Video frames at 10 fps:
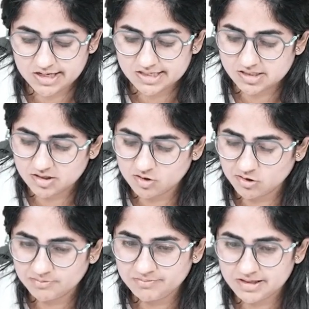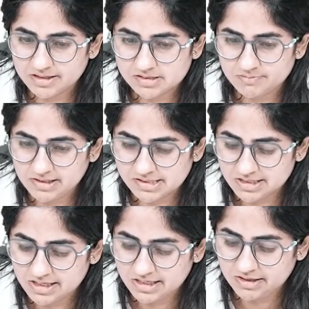Secure base means
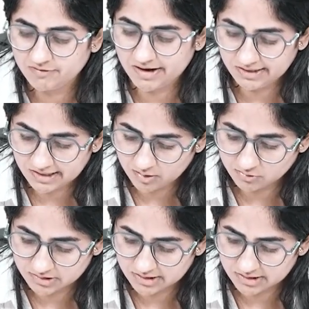he went out